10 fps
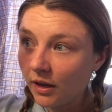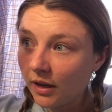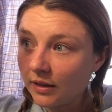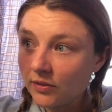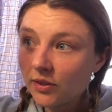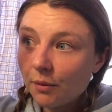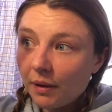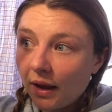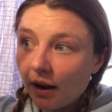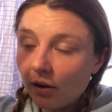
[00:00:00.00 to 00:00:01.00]
and
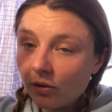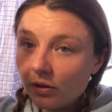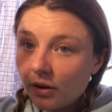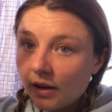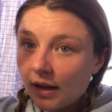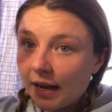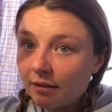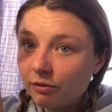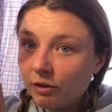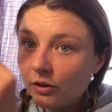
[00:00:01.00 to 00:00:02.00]
somehow
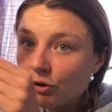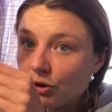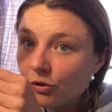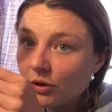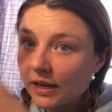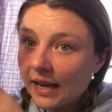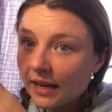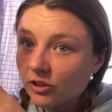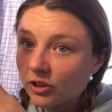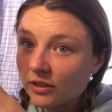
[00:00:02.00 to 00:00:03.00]
have new
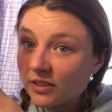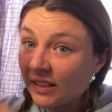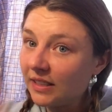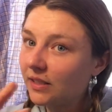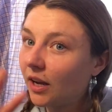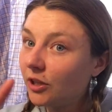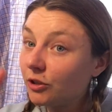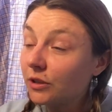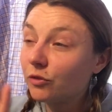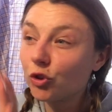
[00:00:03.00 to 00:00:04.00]
connections in these
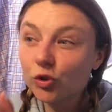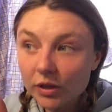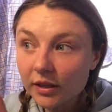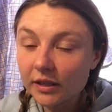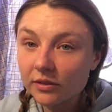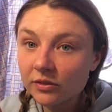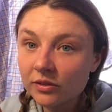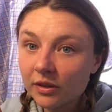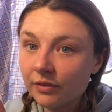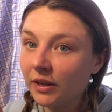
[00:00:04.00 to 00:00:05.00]
hundreds of trillions
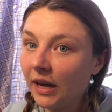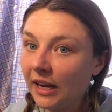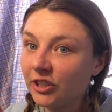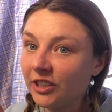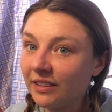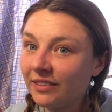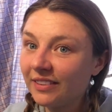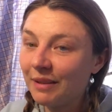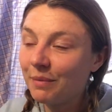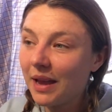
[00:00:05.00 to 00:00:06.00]
of connections
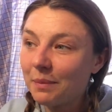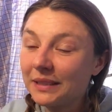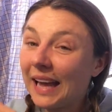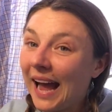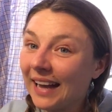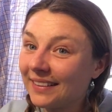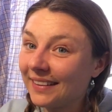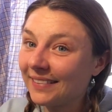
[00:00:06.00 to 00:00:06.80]
and be able to access